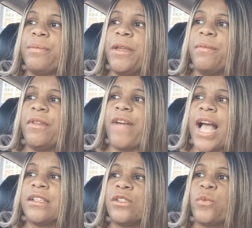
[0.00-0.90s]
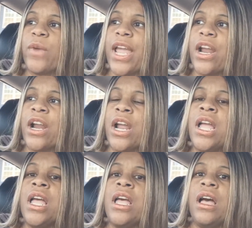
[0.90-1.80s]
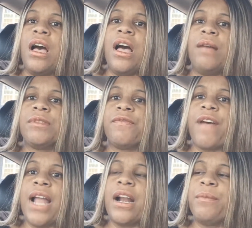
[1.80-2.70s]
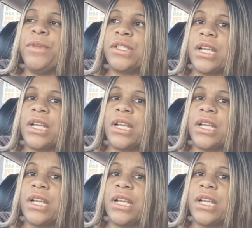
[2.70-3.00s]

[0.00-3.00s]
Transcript: People have asked where to find our music,